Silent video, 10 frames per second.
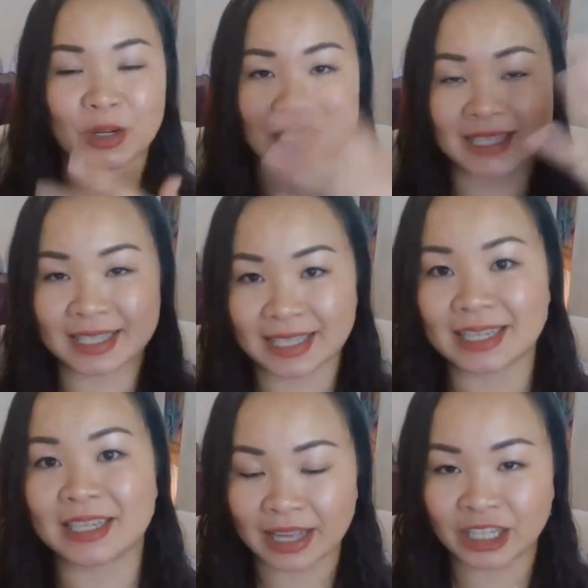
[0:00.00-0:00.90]
I could
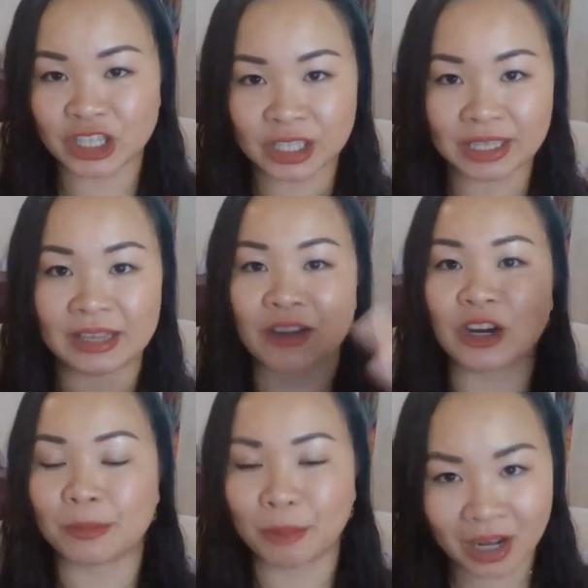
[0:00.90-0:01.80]
see energy leaving
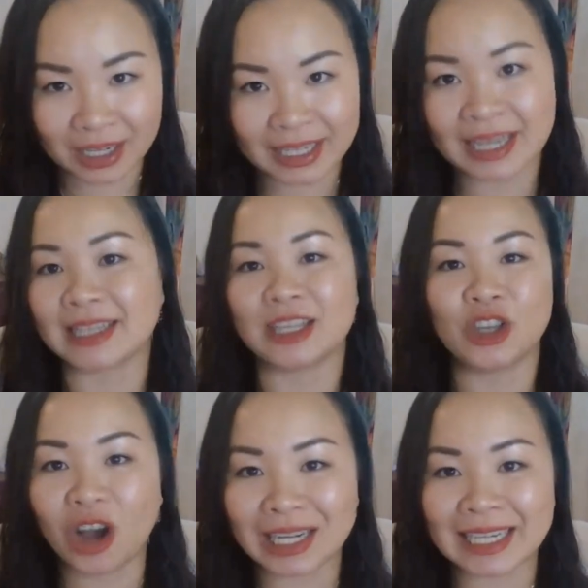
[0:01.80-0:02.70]
her body and the
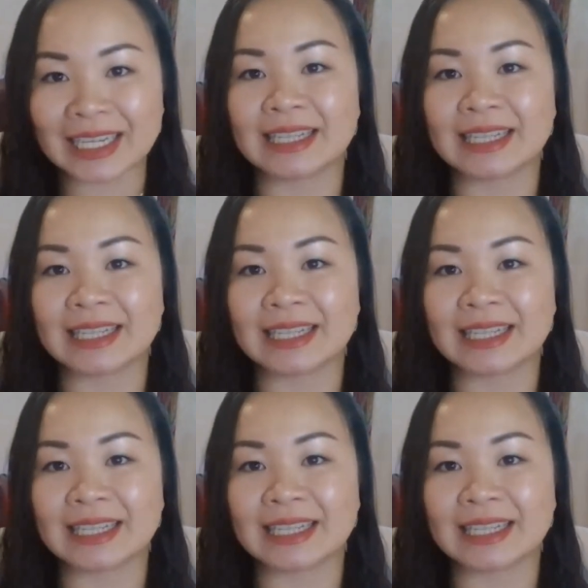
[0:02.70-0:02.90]
yawning,